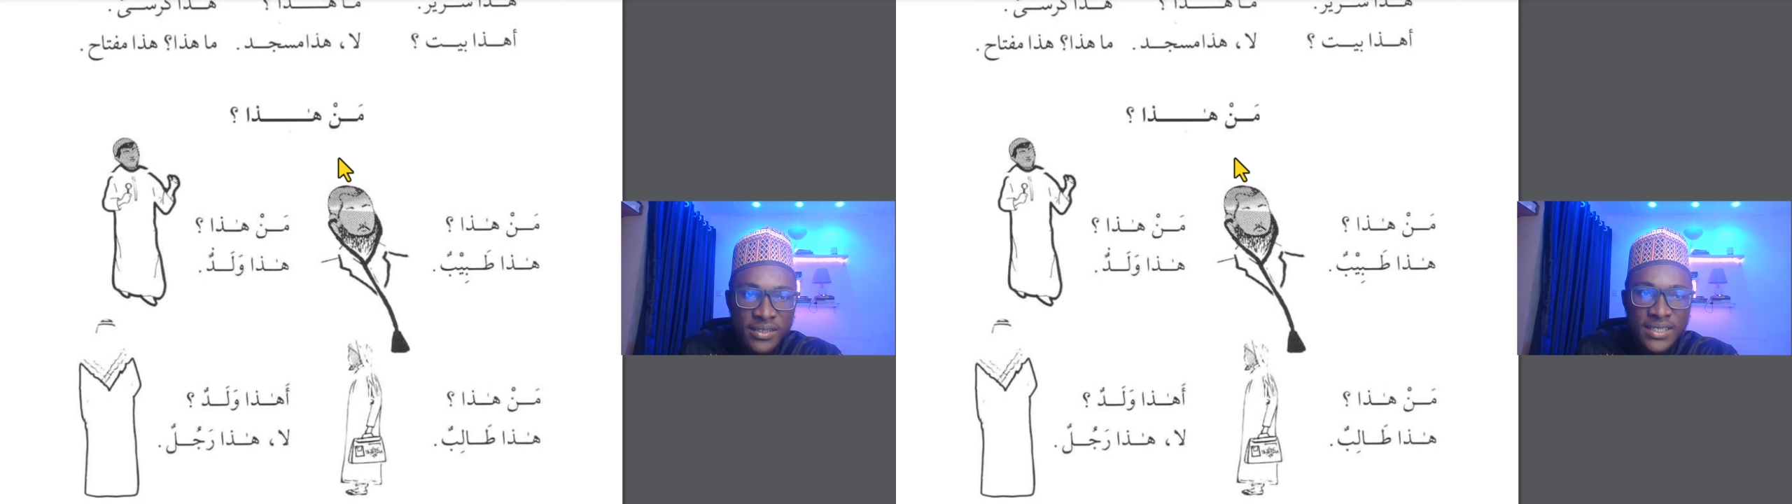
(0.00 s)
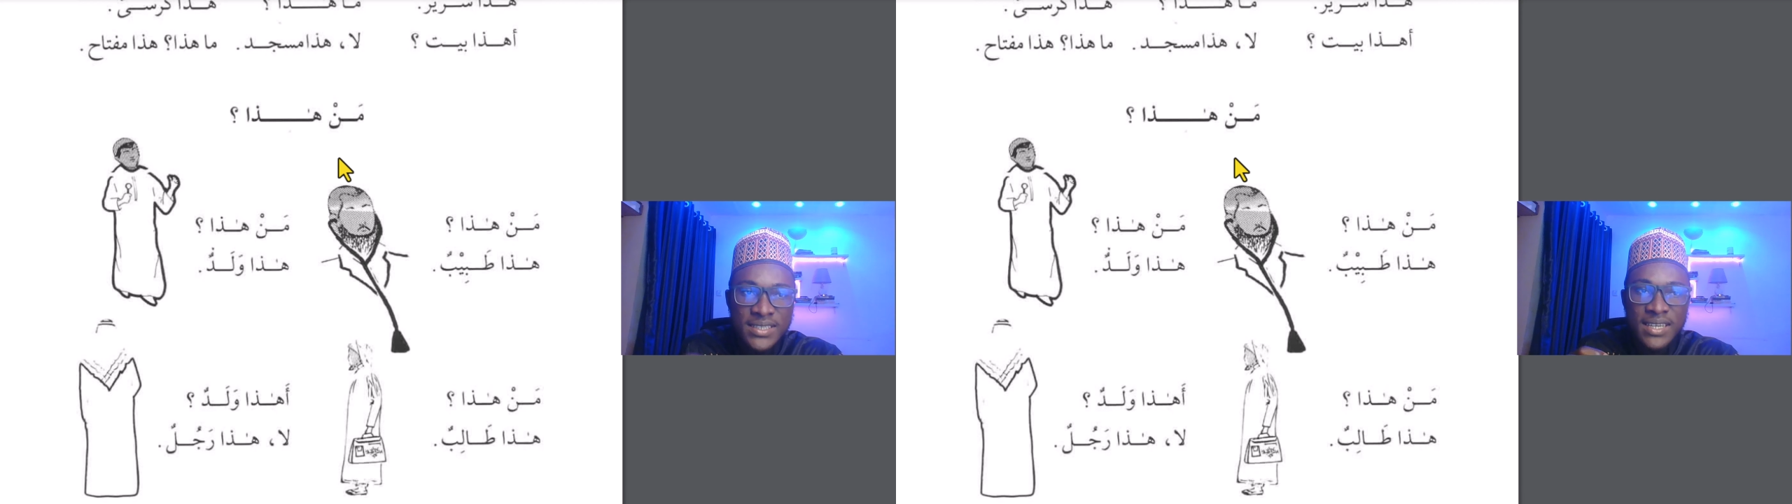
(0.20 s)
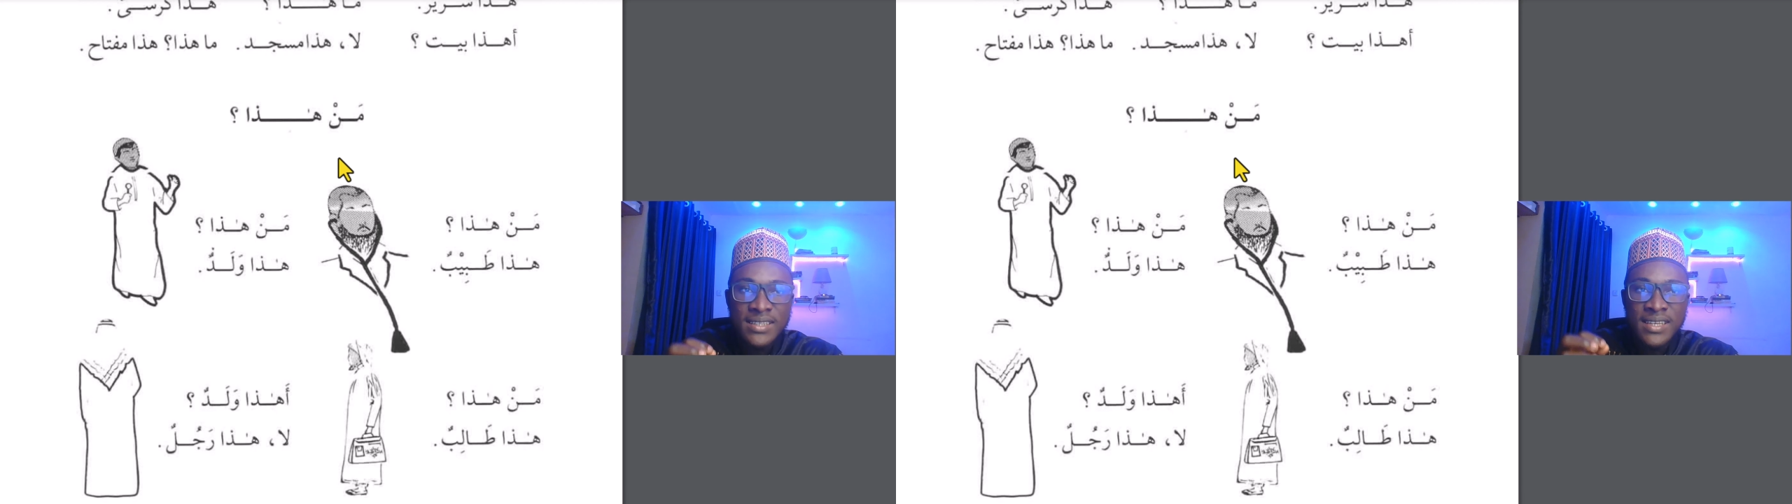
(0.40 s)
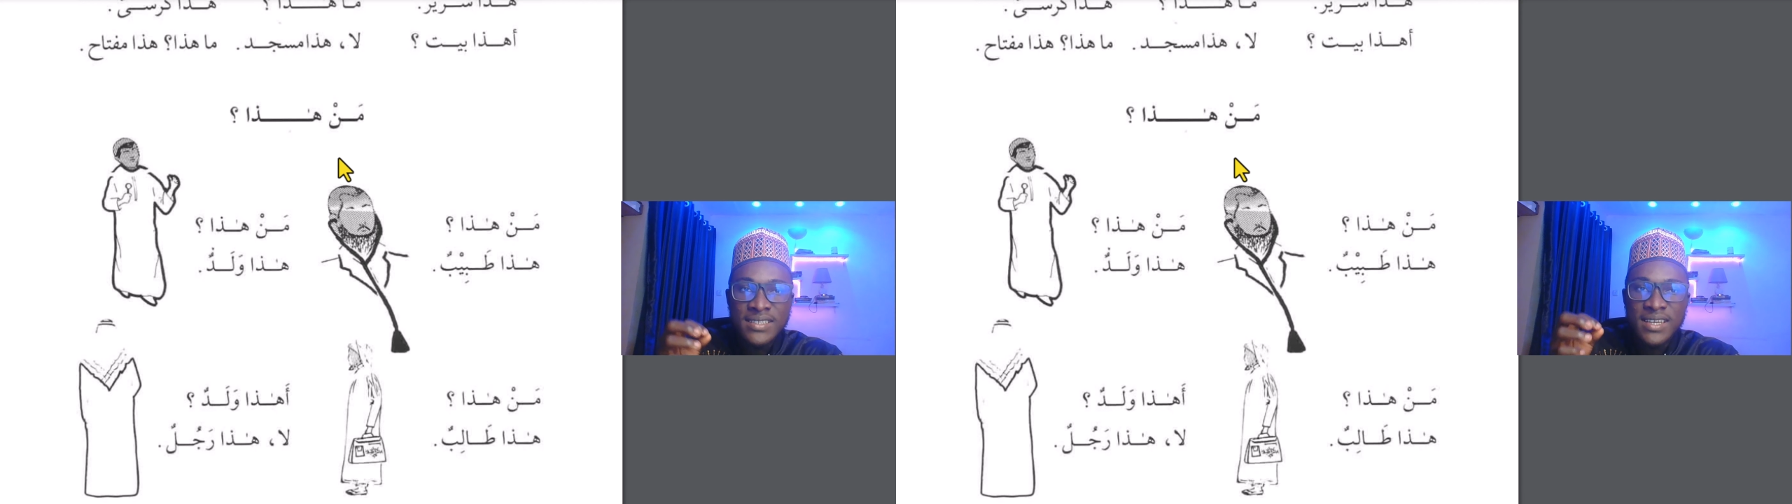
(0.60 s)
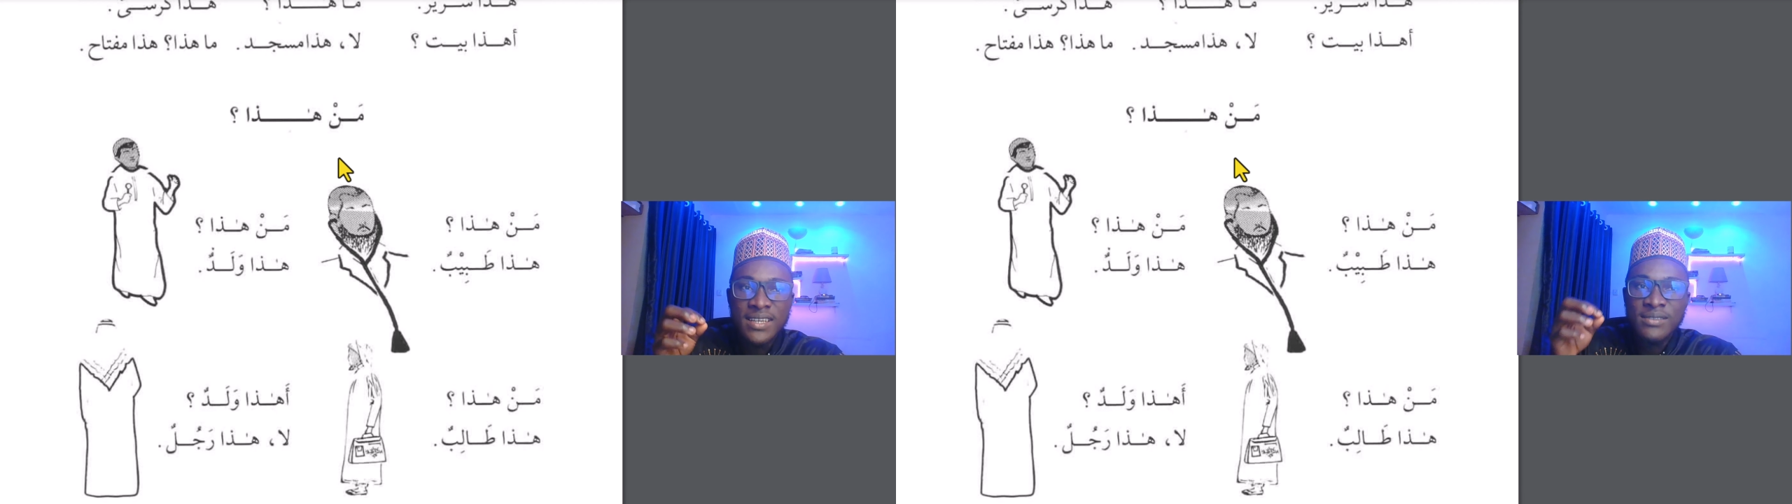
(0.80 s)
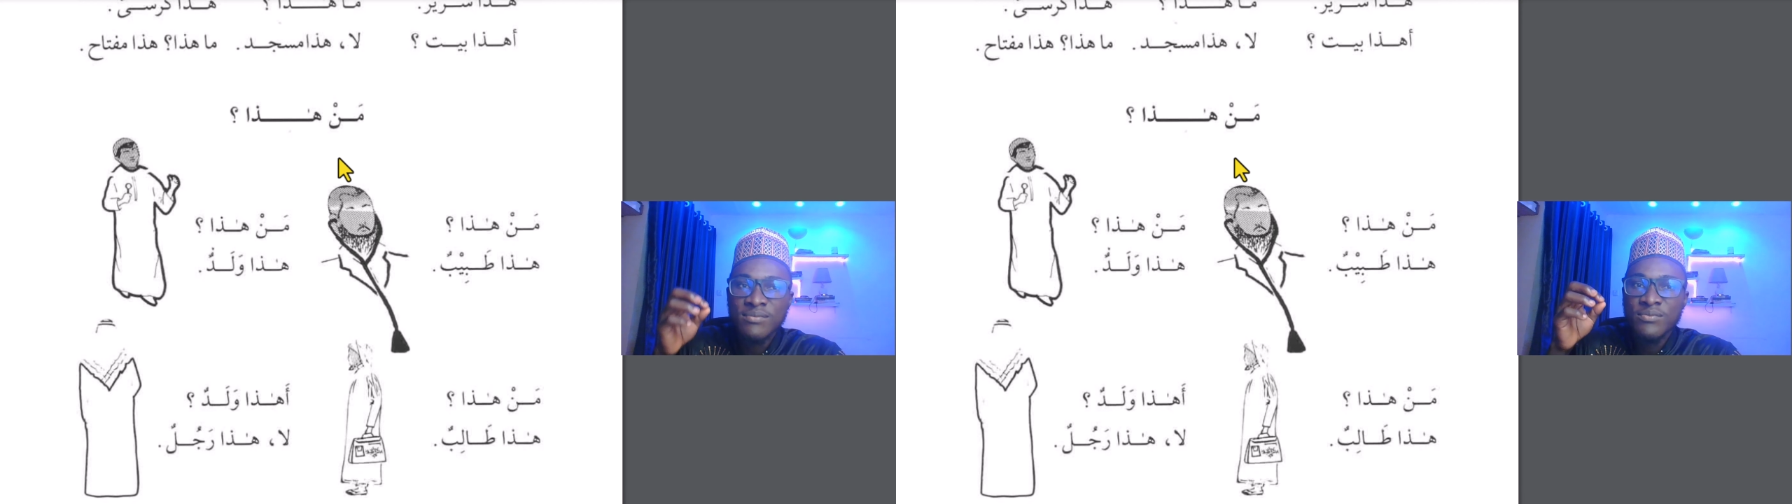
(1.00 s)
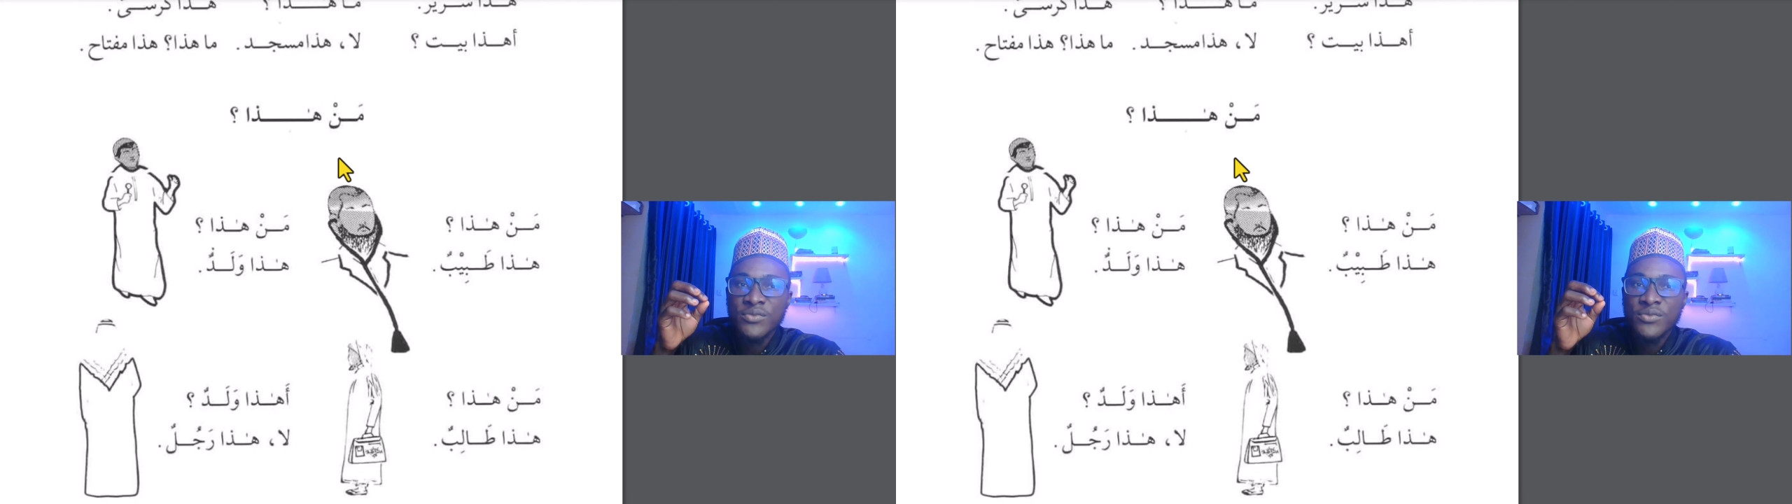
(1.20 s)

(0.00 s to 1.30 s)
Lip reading: that can